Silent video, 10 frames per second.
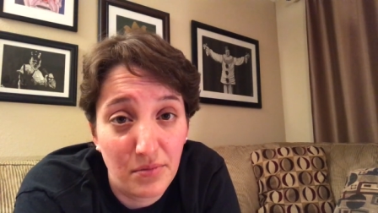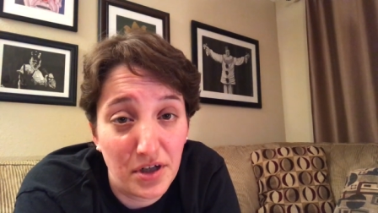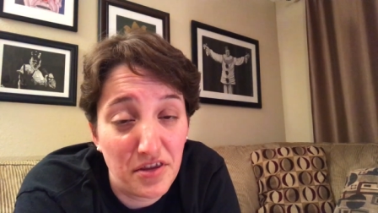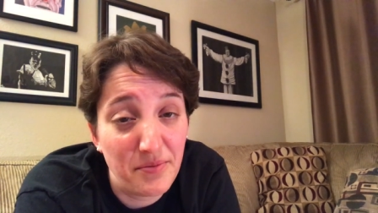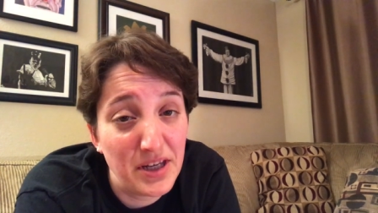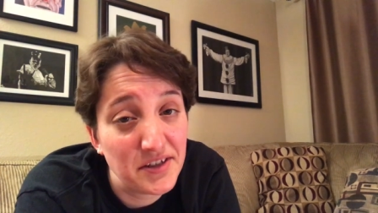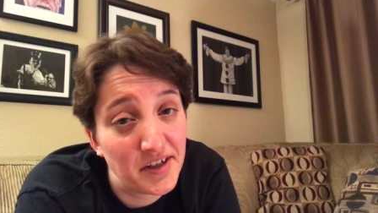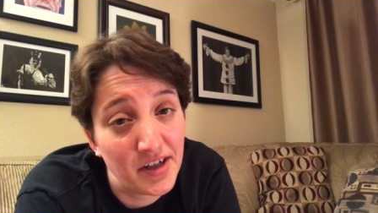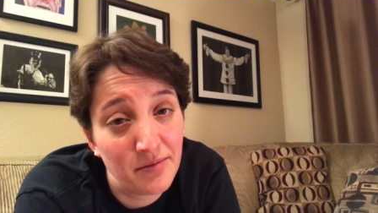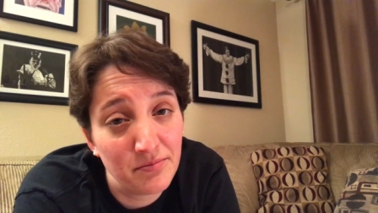But in the
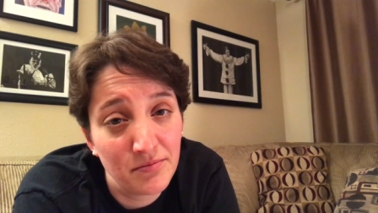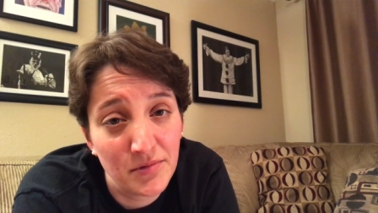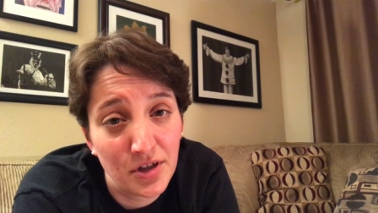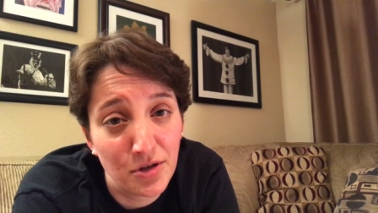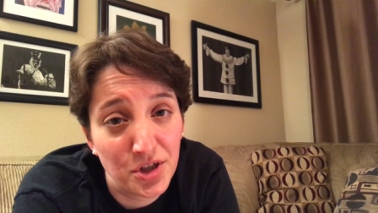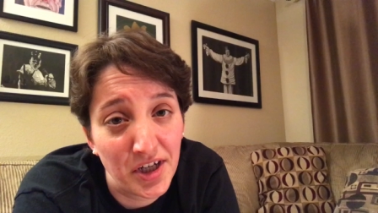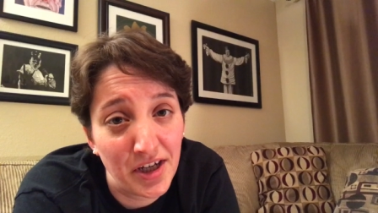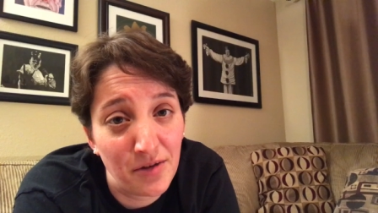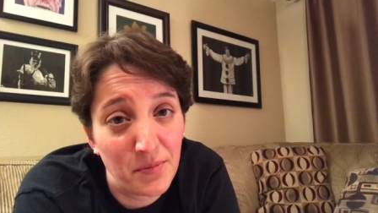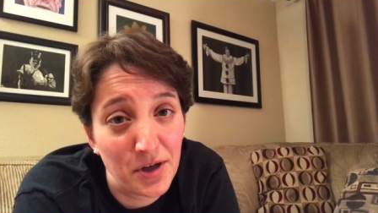meantime, go check
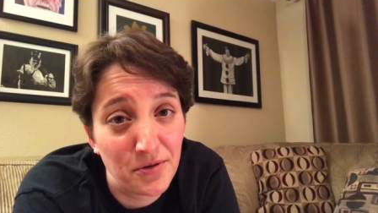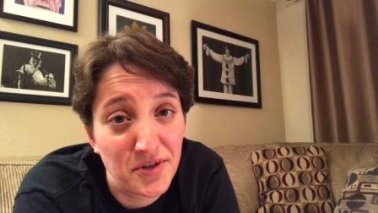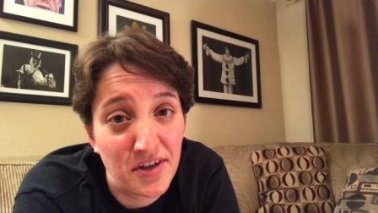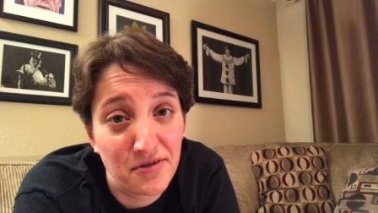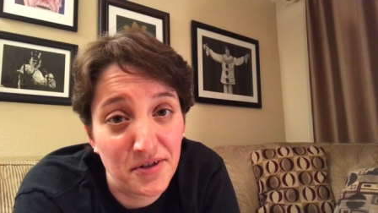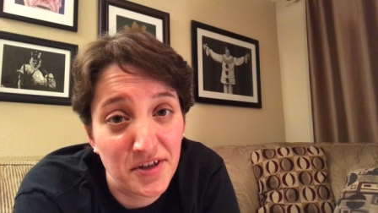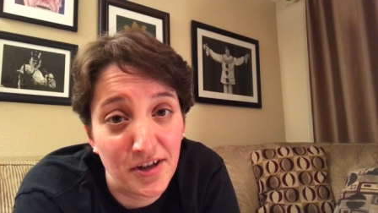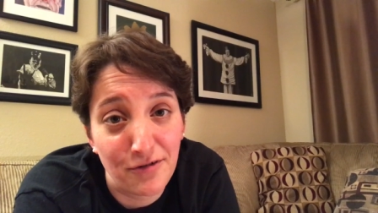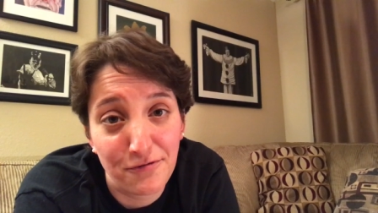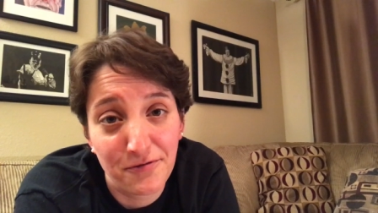out Puddles' other
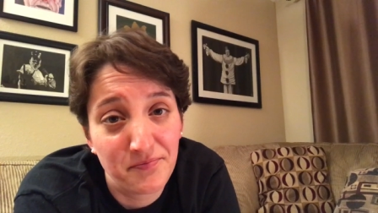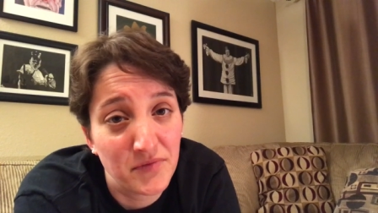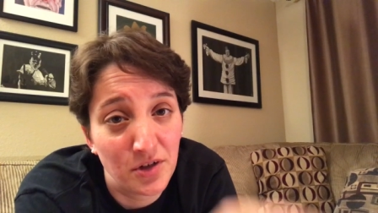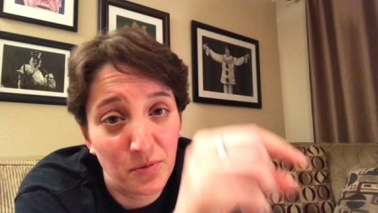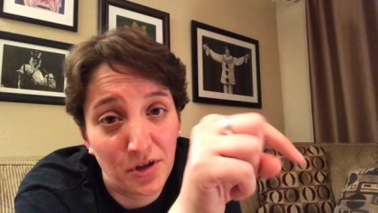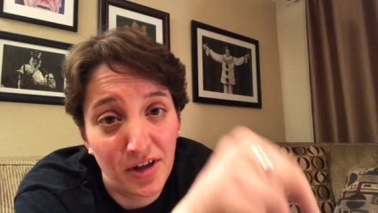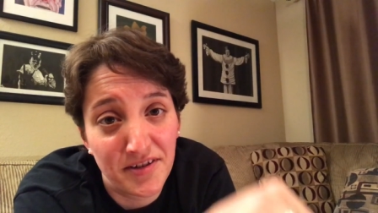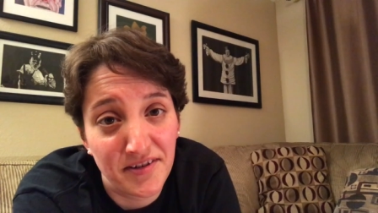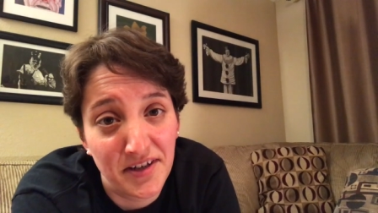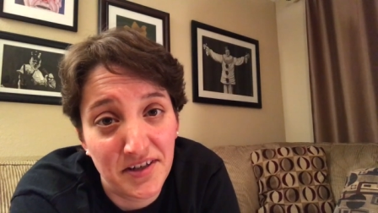stuff. I'll put all
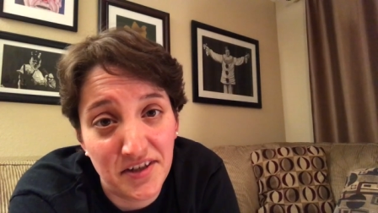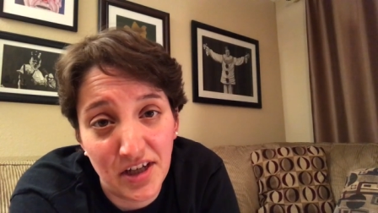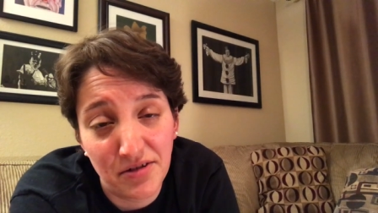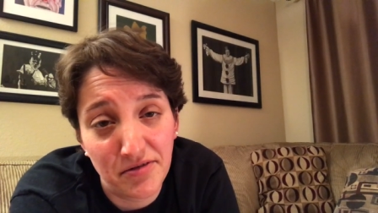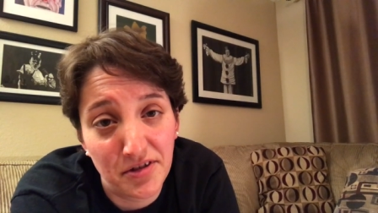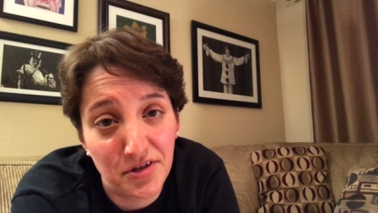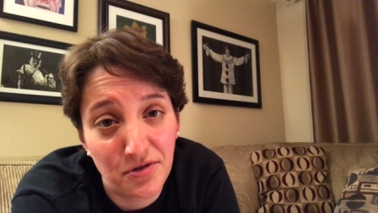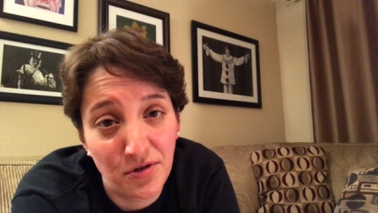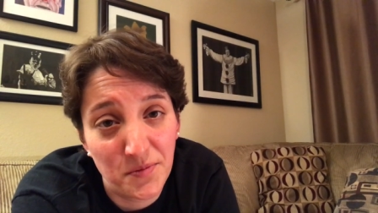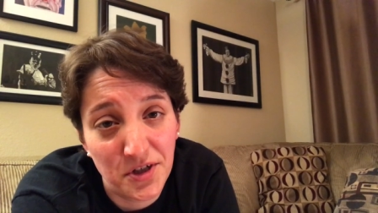his links down in the
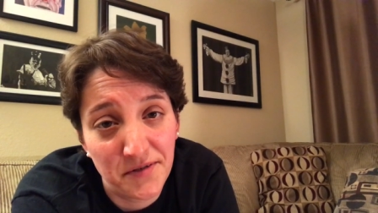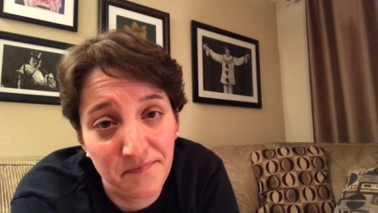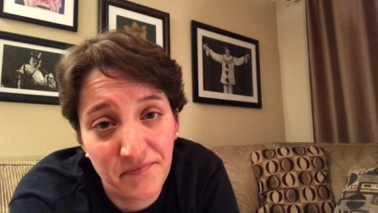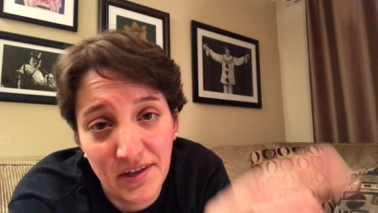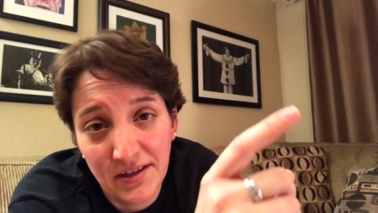description.